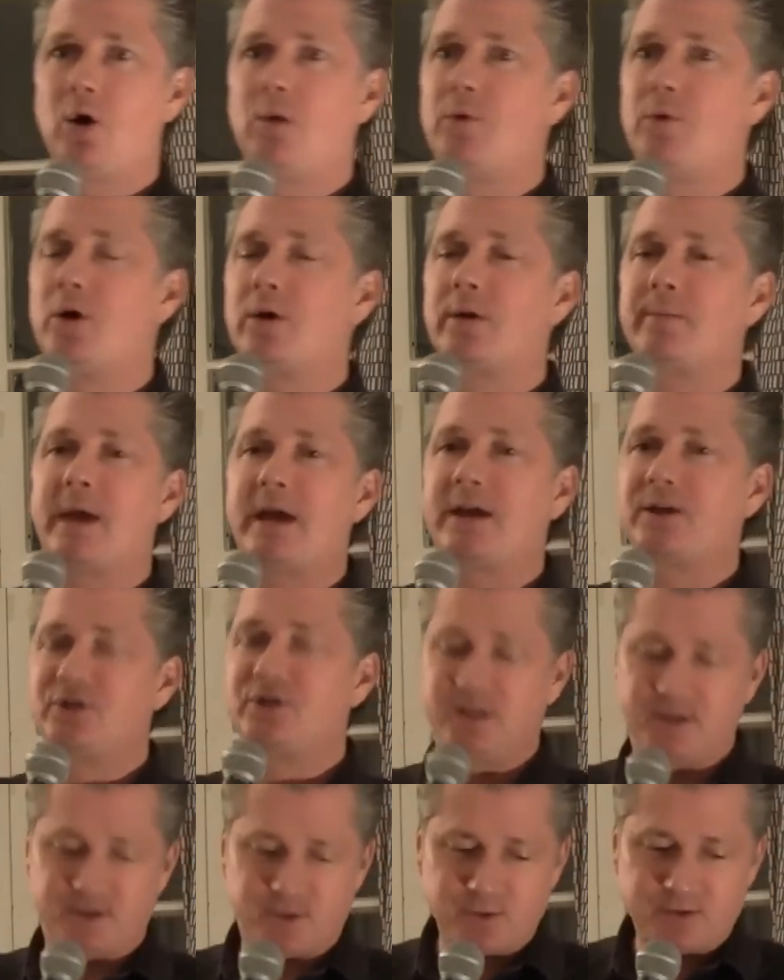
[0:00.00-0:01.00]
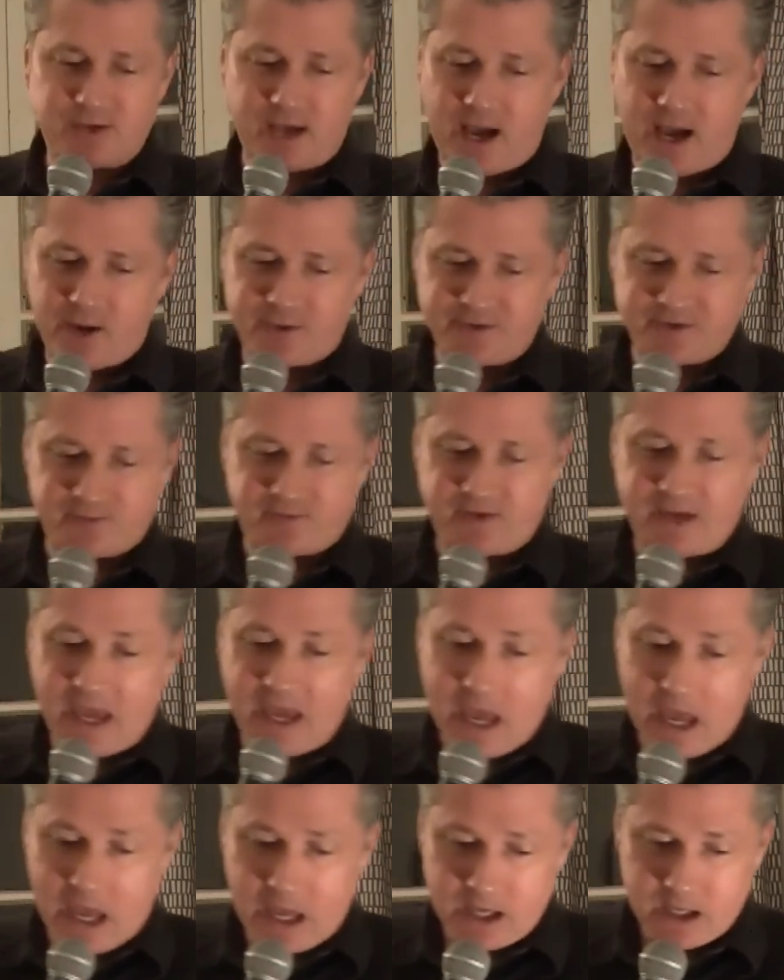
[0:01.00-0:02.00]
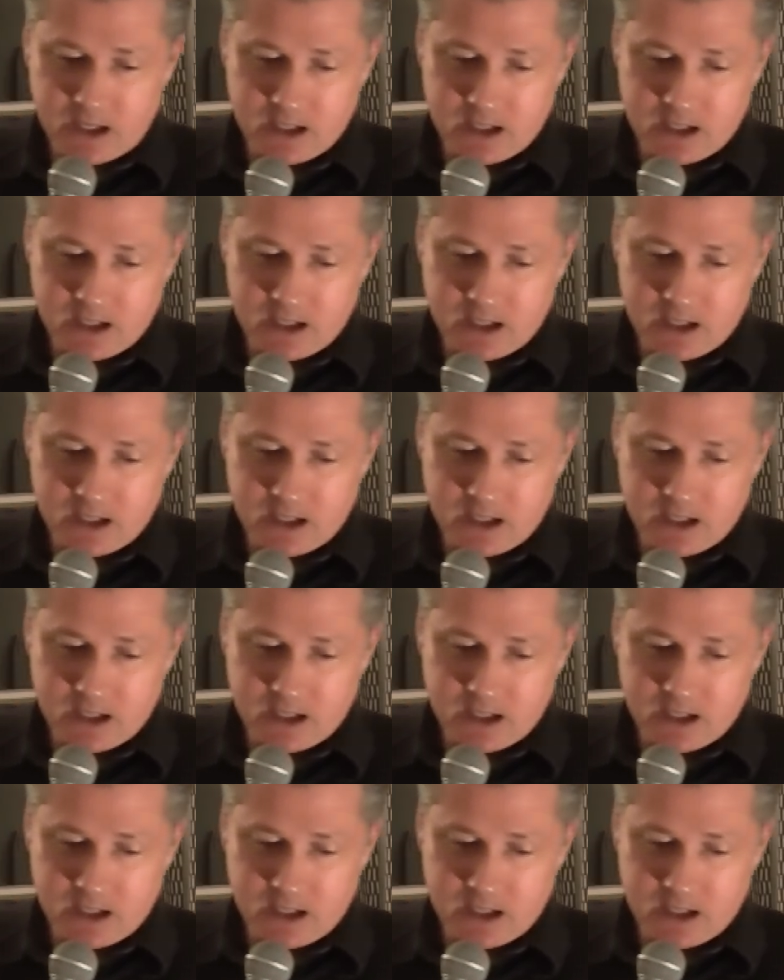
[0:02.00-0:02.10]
Hoboken Mac and Cheese. Who's got House of K?